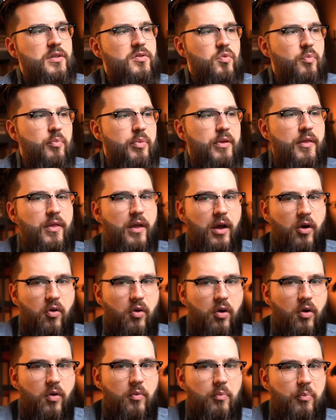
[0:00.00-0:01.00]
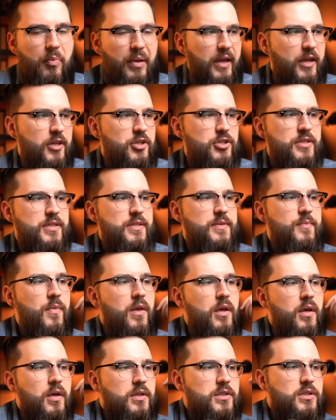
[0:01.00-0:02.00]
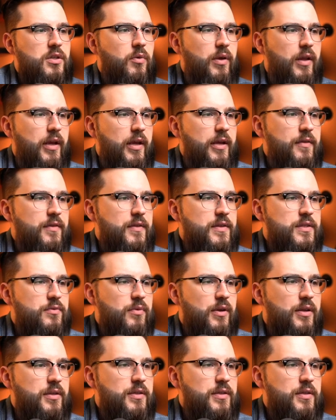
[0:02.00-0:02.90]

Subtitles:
to build our own pages. So when I hit this right